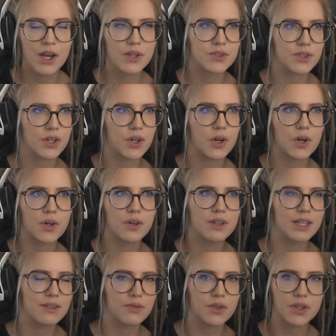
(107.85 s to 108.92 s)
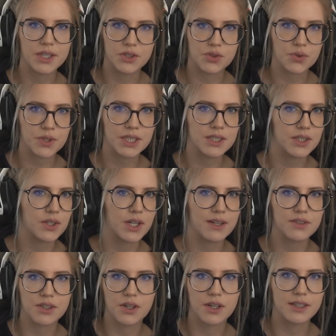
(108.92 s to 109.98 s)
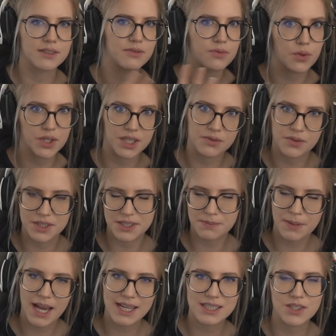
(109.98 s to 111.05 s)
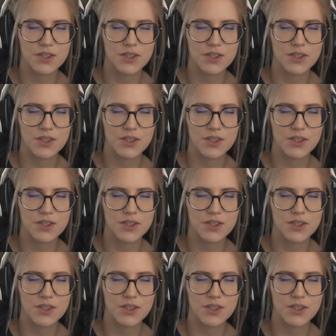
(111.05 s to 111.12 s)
So if you're a druid, you don't have to go at 4 different specs,